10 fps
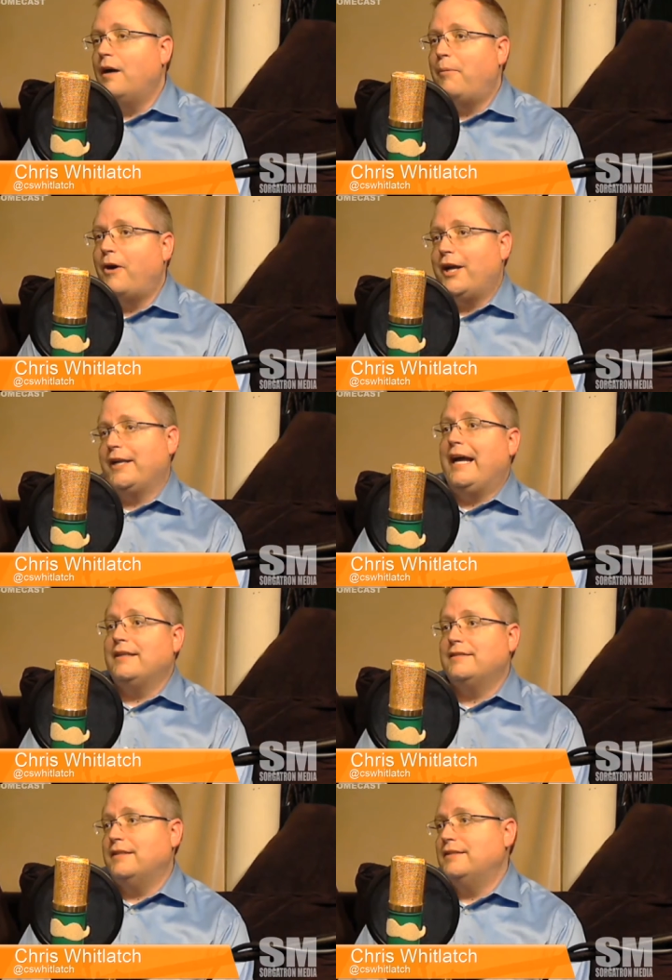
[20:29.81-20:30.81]

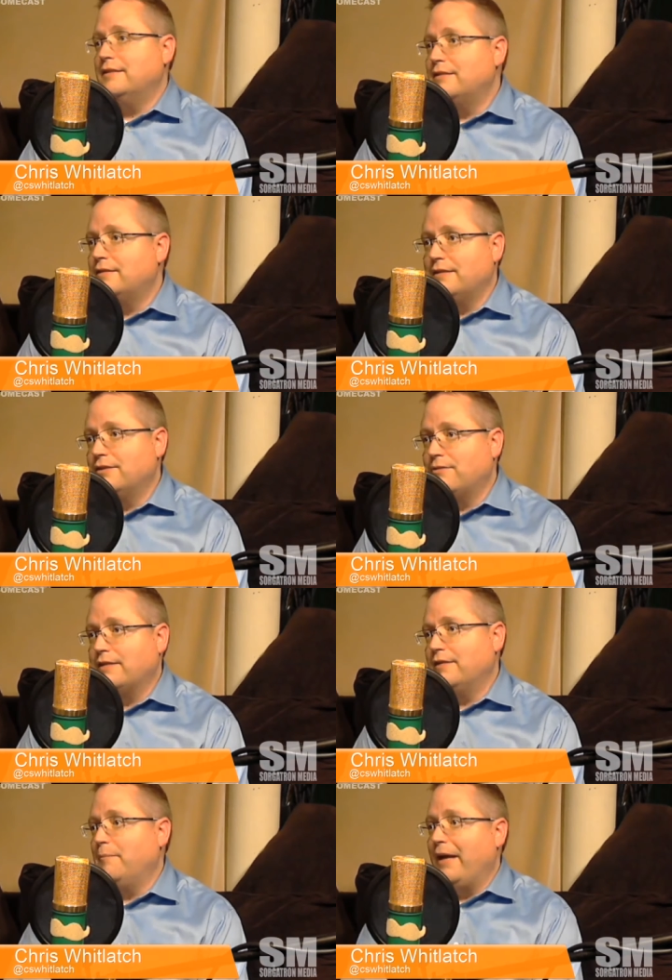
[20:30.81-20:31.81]
podcast such as
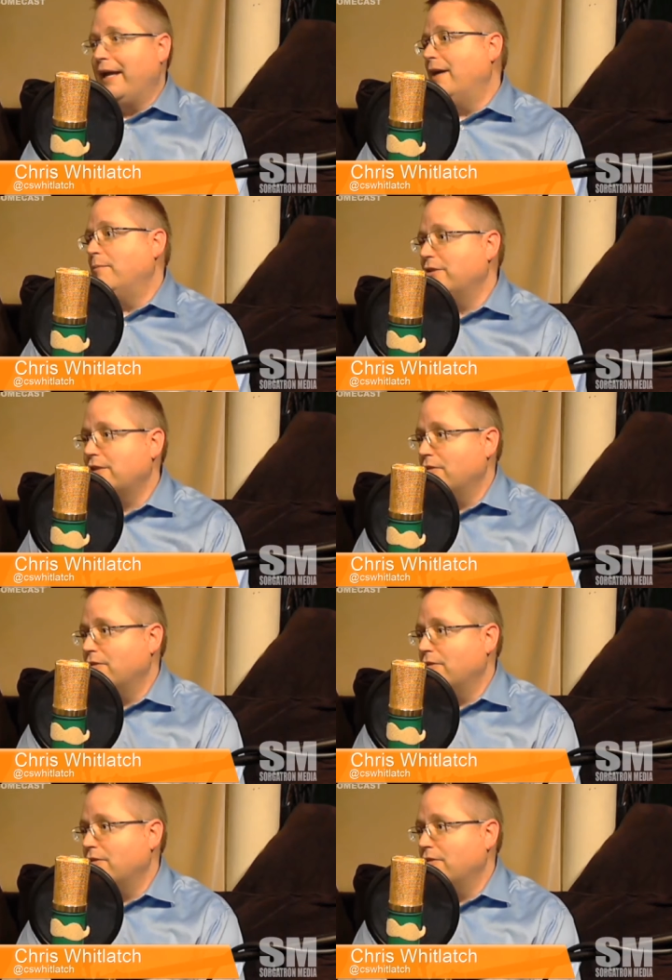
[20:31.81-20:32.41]
Wrestling Mayhem